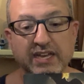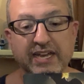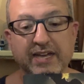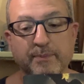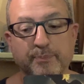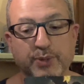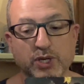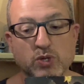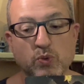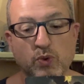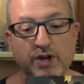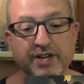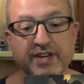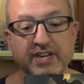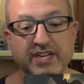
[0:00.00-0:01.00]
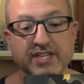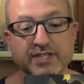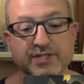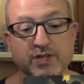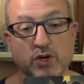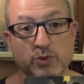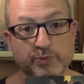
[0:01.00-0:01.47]
And book 1
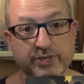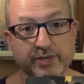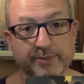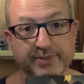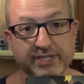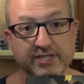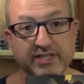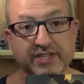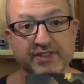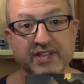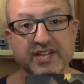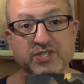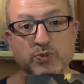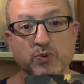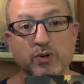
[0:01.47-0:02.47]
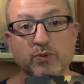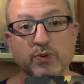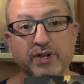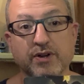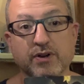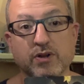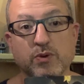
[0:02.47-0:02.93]
is Homecoming. And that's what
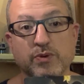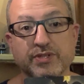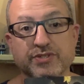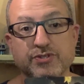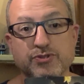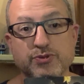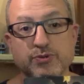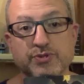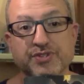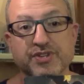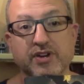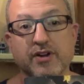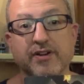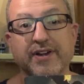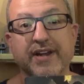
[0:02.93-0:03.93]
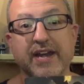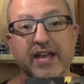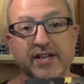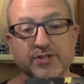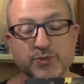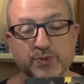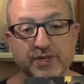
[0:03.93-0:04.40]
we are going to start
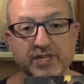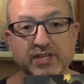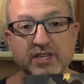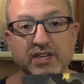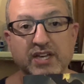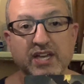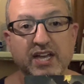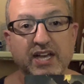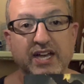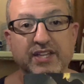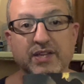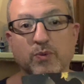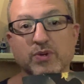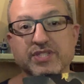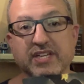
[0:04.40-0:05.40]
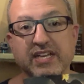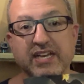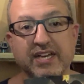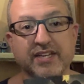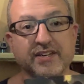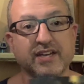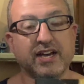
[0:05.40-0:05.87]
next week. And then once
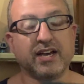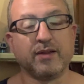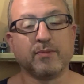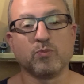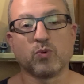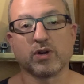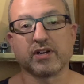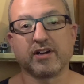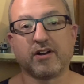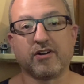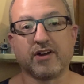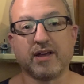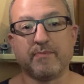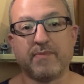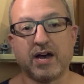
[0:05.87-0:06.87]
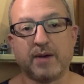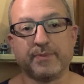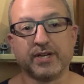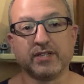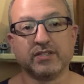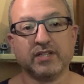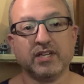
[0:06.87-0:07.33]
again, I'm working hard on
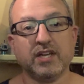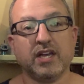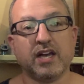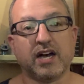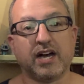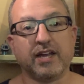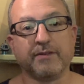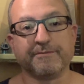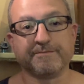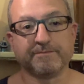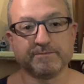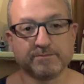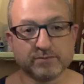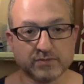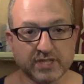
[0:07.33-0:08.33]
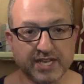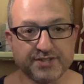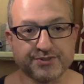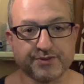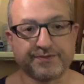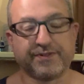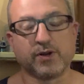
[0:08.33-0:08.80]
Mama. I am
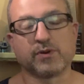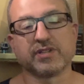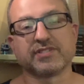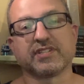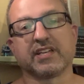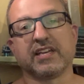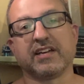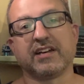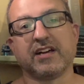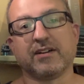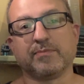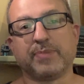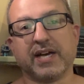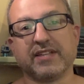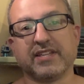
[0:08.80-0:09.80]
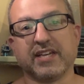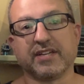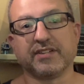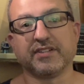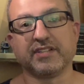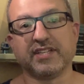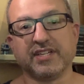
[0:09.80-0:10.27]
laser focused to get it out by the
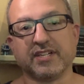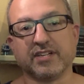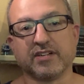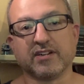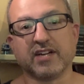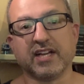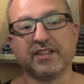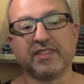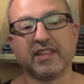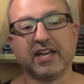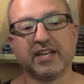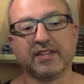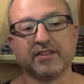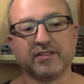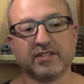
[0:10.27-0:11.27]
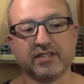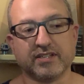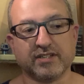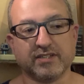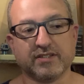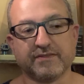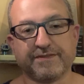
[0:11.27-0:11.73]
end of the year. And then
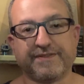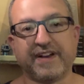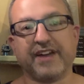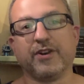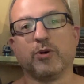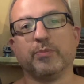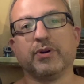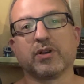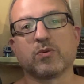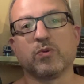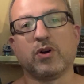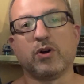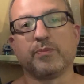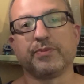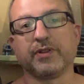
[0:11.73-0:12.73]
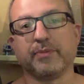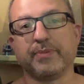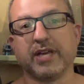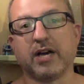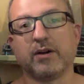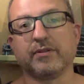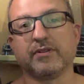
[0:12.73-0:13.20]
the final book will hopefully
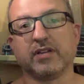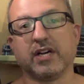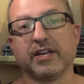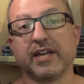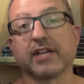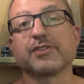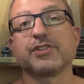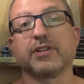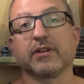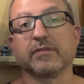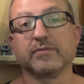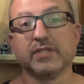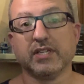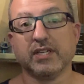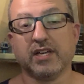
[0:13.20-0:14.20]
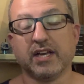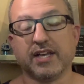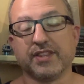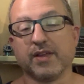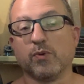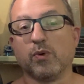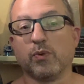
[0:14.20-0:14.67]
be out next year.
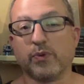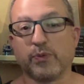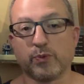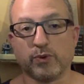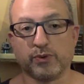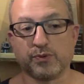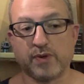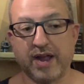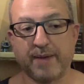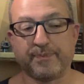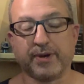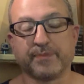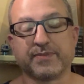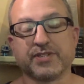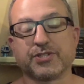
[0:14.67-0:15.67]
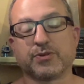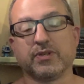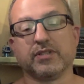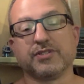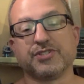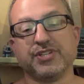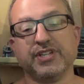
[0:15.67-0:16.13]
And then we'll wrap up this
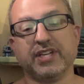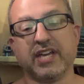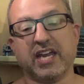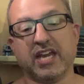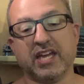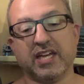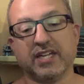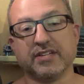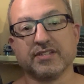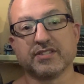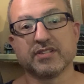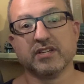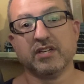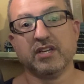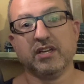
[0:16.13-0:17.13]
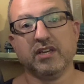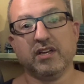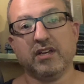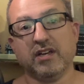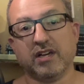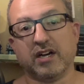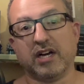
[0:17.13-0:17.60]
trilogy and
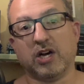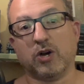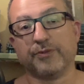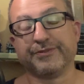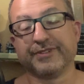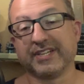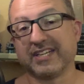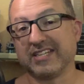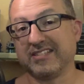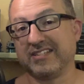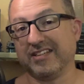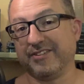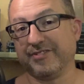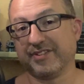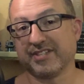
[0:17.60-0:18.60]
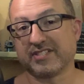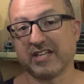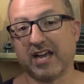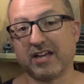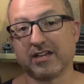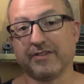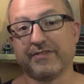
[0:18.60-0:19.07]
hopefully continue the
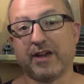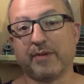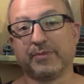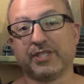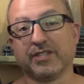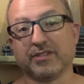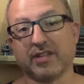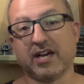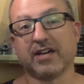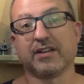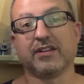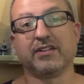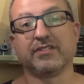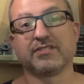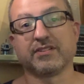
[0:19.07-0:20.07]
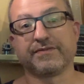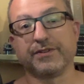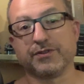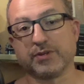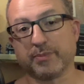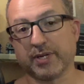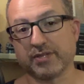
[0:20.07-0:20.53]
saga of Emily Lana into
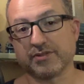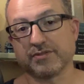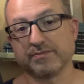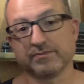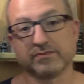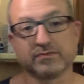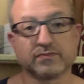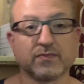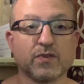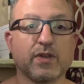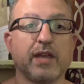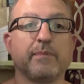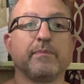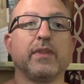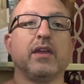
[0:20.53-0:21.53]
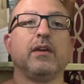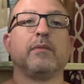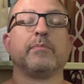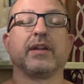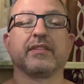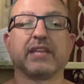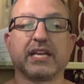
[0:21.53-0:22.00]
future books. Okay?
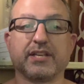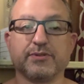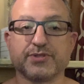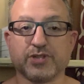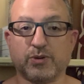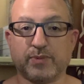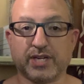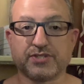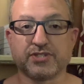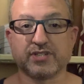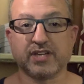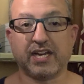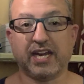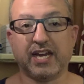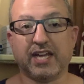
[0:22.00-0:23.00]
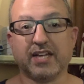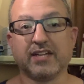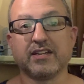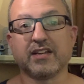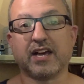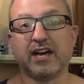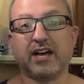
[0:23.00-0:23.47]
But I thank you so much,
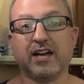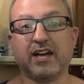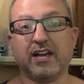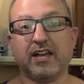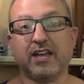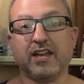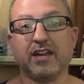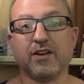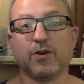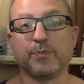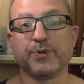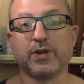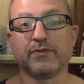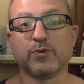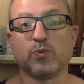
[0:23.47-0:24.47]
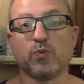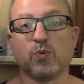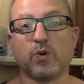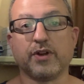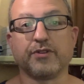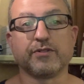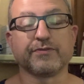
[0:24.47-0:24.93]
and I hope you have a
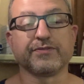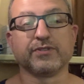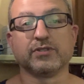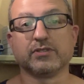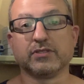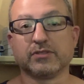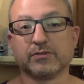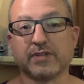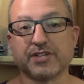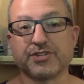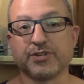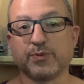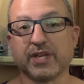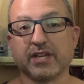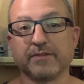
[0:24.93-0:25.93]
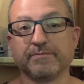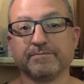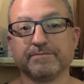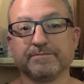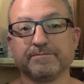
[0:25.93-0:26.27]
wonderful rest of your weekend.